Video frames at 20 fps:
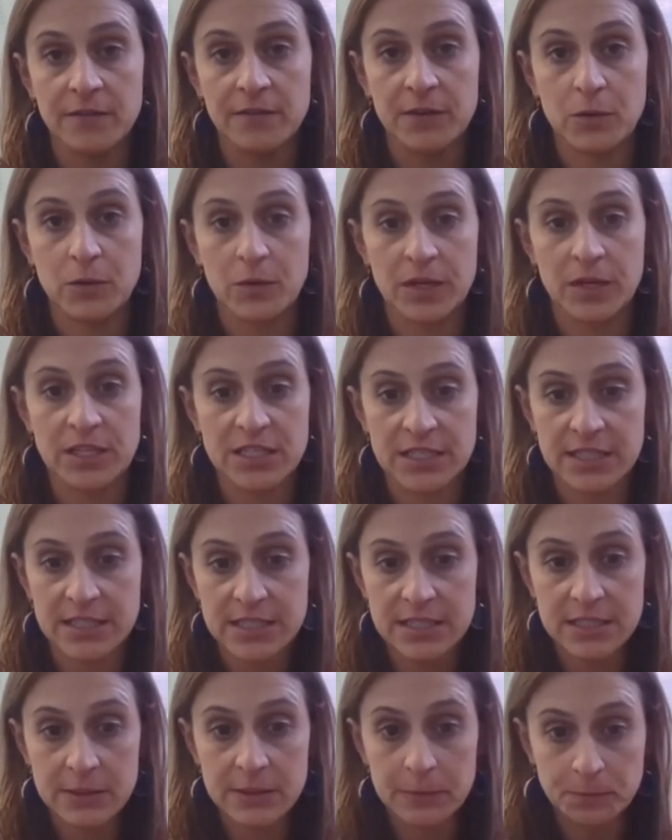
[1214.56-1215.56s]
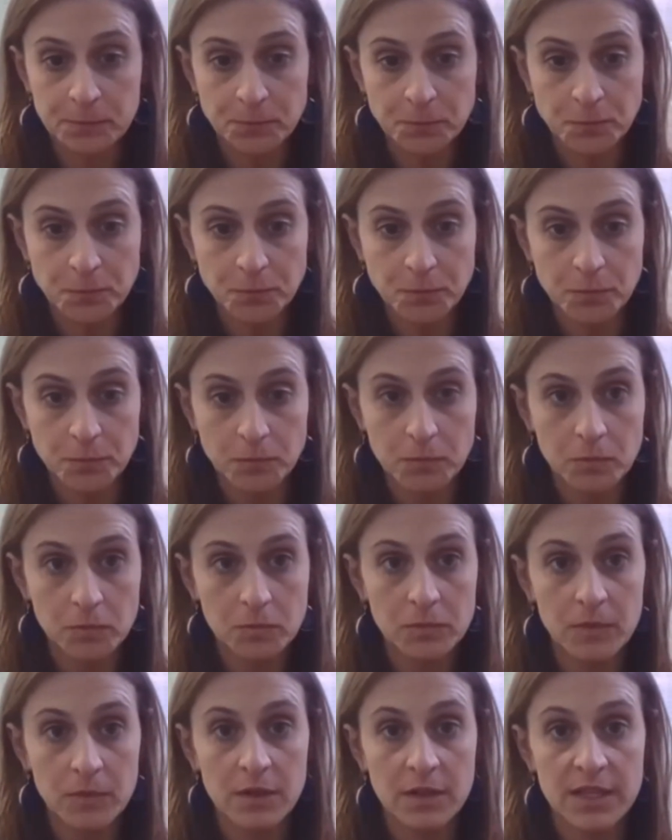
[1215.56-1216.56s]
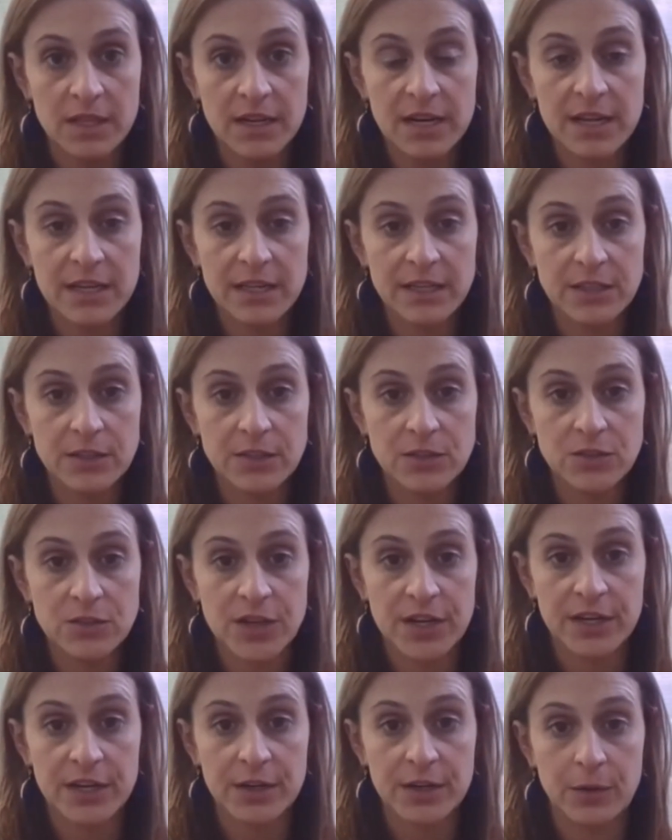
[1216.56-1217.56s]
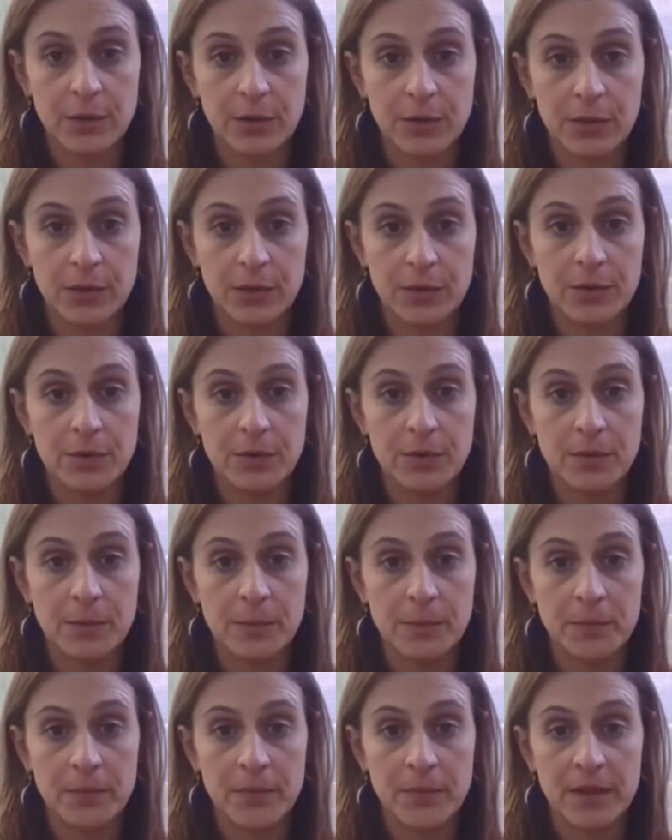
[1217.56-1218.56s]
a few questions that I can try to go through